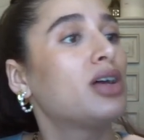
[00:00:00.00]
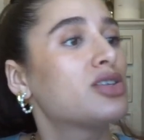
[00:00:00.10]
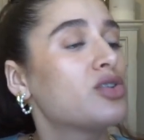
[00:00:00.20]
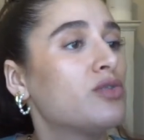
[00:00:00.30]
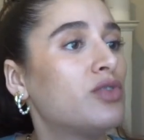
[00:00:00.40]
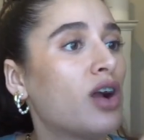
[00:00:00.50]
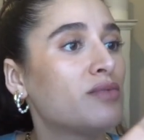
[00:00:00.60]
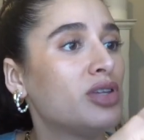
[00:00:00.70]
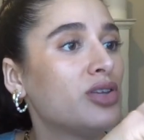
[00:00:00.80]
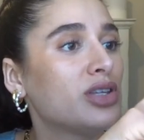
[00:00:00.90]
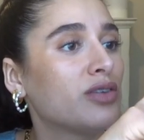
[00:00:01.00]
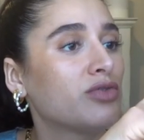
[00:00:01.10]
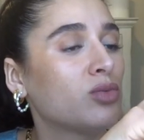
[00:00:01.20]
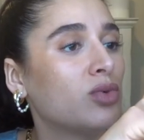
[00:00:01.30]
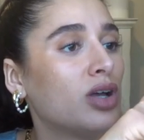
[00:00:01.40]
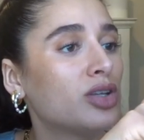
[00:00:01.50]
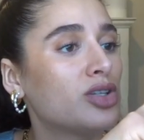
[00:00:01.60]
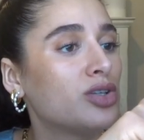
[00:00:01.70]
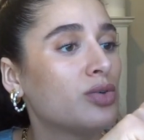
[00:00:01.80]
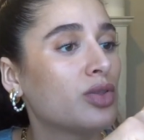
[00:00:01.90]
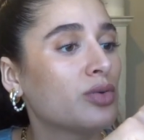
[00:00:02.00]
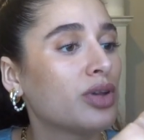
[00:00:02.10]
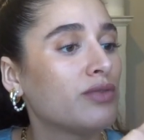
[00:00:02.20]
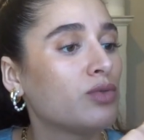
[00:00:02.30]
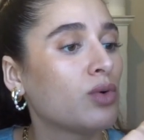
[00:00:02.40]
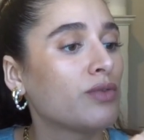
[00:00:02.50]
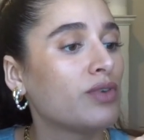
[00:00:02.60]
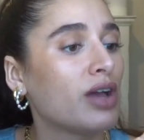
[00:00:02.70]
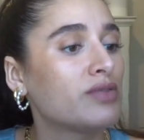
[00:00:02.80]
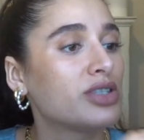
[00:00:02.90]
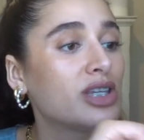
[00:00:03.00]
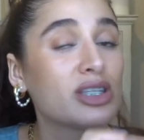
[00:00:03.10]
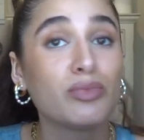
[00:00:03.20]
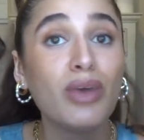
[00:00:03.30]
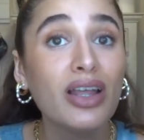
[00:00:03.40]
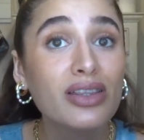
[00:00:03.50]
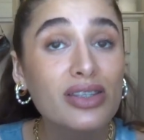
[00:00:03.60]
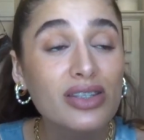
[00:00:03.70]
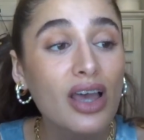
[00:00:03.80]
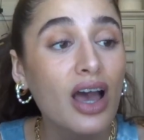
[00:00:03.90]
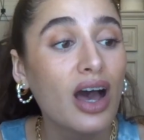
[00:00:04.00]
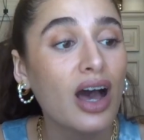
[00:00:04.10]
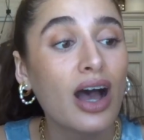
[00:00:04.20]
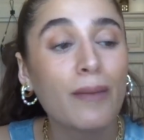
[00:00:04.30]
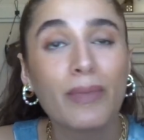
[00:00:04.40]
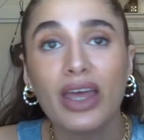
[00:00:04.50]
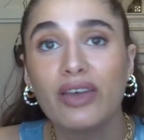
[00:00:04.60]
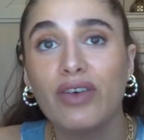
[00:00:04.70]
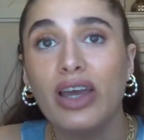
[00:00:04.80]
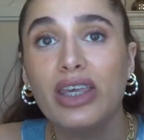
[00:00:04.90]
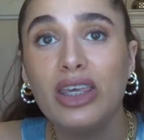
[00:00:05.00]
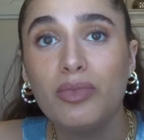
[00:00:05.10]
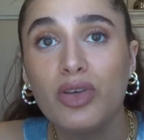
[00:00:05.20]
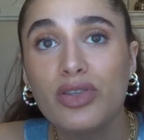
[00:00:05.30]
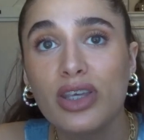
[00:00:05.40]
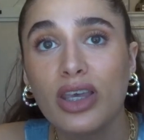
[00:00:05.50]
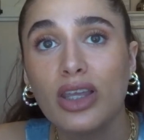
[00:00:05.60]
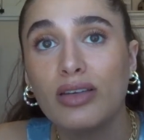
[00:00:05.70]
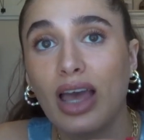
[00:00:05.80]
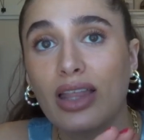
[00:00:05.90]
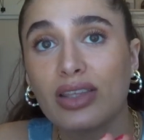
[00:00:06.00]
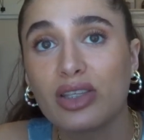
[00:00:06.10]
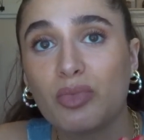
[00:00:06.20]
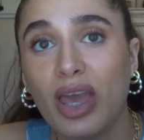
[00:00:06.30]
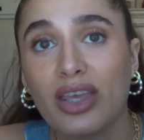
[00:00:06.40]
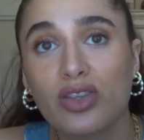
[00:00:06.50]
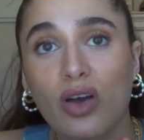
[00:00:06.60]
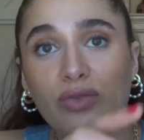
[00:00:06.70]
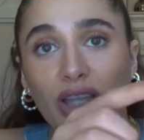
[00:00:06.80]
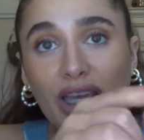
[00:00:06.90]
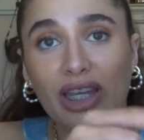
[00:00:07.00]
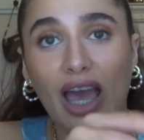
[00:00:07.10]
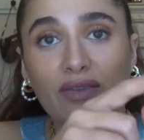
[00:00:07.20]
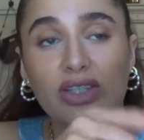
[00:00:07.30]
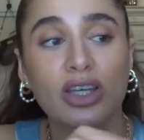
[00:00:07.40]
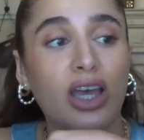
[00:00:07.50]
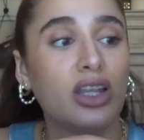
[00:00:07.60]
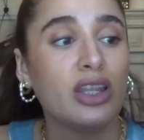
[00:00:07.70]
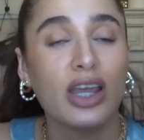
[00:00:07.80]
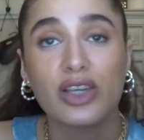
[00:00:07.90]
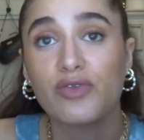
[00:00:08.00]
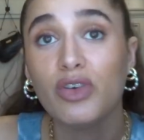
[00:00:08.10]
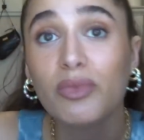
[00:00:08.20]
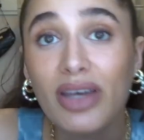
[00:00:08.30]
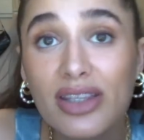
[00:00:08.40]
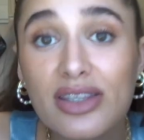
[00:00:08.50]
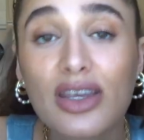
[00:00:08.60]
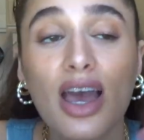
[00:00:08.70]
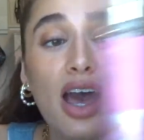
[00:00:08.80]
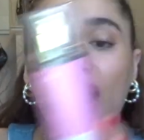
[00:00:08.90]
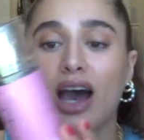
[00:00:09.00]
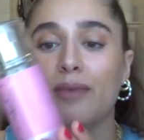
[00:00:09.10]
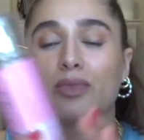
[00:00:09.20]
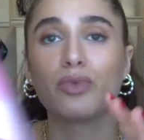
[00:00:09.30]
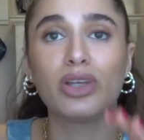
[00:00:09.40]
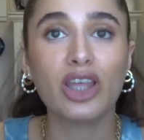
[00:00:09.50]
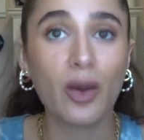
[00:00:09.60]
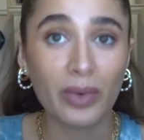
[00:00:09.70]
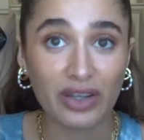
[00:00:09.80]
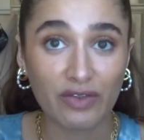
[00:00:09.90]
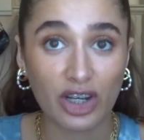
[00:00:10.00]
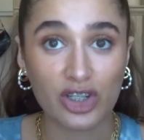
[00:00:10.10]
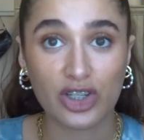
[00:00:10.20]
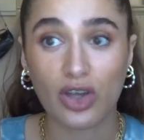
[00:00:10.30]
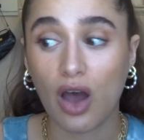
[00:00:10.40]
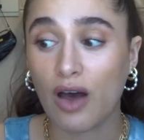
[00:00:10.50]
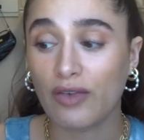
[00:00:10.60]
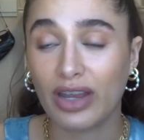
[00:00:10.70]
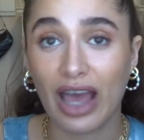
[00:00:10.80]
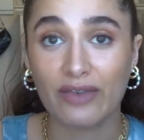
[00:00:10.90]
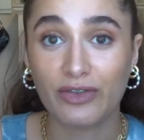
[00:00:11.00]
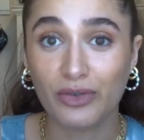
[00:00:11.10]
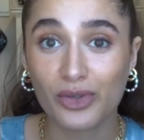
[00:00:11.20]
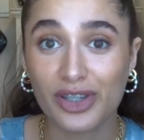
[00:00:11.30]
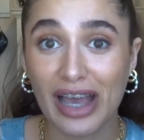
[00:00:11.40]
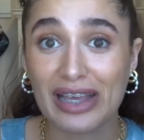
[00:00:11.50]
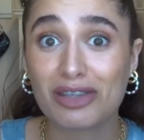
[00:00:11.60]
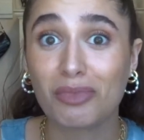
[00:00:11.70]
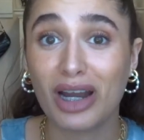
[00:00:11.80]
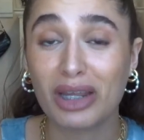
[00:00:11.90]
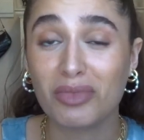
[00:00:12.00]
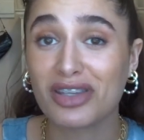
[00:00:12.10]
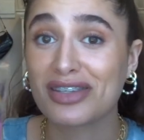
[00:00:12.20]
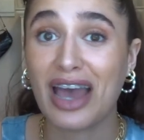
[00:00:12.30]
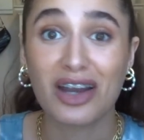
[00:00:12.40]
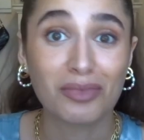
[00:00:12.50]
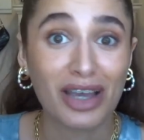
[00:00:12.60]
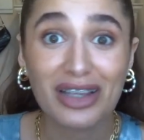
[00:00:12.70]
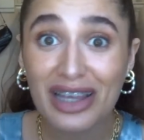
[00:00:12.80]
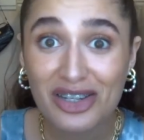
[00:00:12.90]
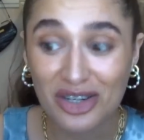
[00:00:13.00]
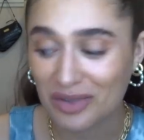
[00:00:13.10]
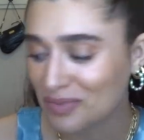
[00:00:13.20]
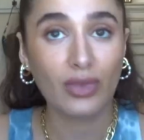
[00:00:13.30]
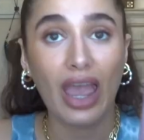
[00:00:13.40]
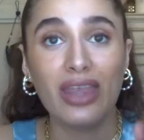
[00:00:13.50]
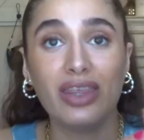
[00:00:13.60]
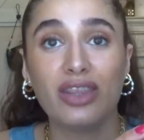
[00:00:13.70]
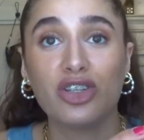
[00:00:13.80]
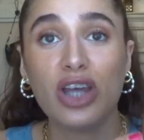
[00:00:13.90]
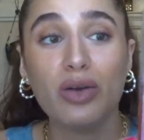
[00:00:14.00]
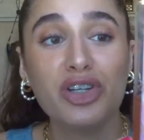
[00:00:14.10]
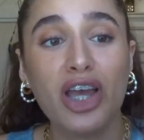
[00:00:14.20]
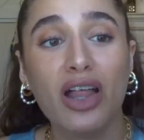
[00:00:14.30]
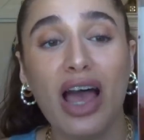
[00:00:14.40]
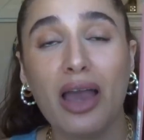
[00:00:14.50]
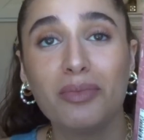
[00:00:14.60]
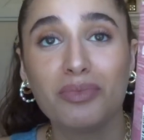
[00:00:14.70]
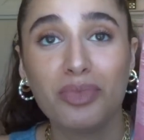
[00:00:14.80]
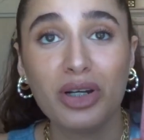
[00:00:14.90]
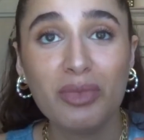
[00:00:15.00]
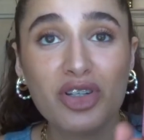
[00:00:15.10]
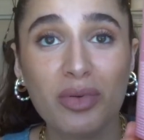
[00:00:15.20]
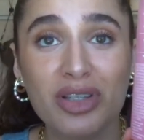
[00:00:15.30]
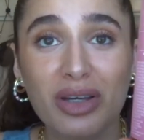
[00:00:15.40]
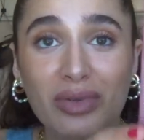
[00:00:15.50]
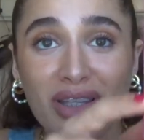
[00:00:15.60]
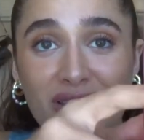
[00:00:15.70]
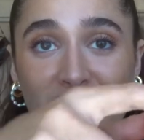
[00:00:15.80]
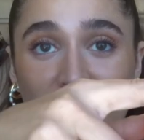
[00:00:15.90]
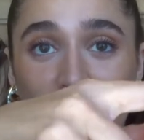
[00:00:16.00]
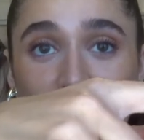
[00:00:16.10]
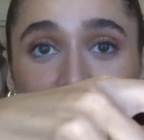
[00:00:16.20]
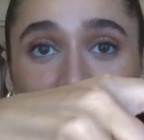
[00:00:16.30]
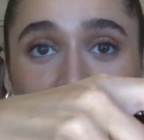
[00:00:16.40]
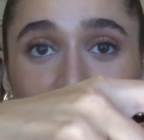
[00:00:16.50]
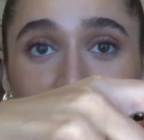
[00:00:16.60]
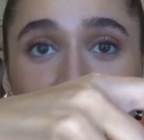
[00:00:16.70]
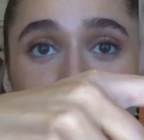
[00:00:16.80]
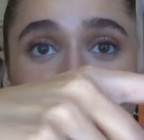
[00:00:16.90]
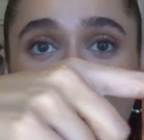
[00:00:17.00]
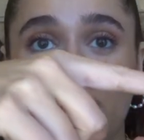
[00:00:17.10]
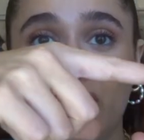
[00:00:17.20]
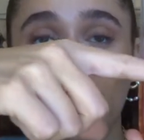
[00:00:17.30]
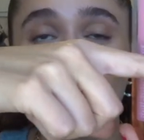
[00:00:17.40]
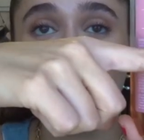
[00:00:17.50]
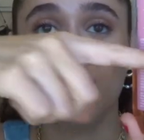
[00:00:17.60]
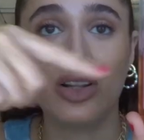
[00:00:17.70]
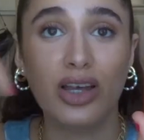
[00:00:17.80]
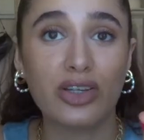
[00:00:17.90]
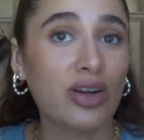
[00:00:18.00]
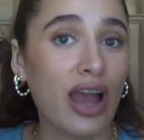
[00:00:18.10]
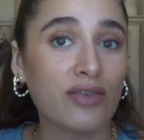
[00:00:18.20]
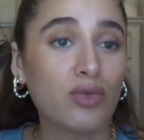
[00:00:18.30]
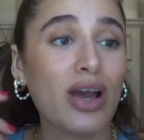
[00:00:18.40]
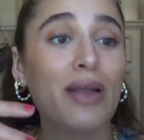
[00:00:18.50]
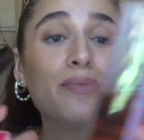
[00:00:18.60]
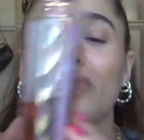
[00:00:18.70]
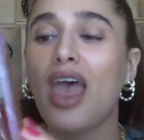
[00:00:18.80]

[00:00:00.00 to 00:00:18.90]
So far I've been using it for 1, 2, 3, 4, 5, 6 months, and if I keep using it at this pace, hopefully I can have it done in the next few months. I'm really hoping to finish this off and have a full-size body mist out of my collection. And then the shower gel, I'm pretty much almost done with this as well. I'm about here, a little under halfway,